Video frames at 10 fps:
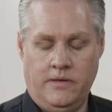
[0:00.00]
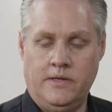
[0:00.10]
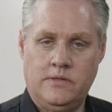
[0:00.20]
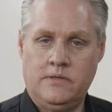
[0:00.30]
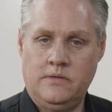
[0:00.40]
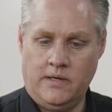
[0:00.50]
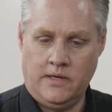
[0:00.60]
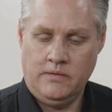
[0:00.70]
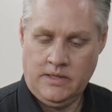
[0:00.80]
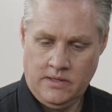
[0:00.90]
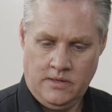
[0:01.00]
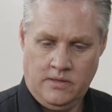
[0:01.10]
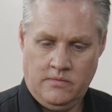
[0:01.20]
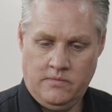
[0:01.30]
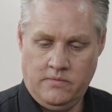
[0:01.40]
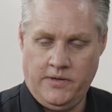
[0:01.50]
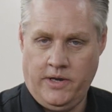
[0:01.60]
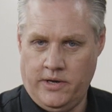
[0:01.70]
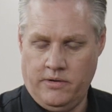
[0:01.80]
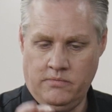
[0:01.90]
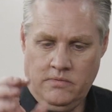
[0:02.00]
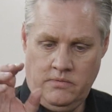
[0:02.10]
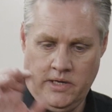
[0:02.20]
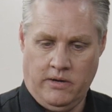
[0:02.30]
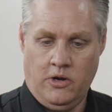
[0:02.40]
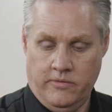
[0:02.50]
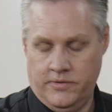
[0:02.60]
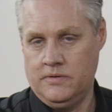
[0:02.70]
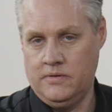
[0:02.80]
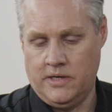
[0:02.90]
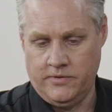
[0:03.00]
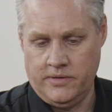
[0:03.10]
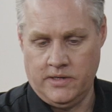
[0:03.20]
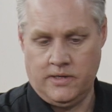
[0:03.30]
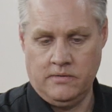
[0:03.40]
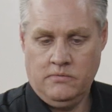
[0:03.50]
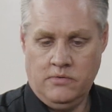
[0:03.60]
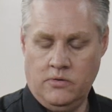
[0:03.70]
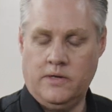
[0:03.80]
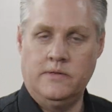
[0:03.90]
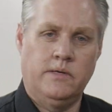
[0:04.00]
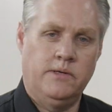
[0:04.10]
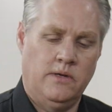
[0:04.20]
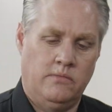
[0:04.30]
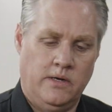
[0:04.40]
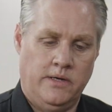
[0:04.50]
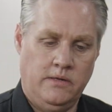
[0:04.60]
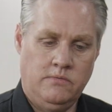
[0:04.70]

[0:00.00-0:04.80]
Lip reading: this video, over the cooker, so he's not really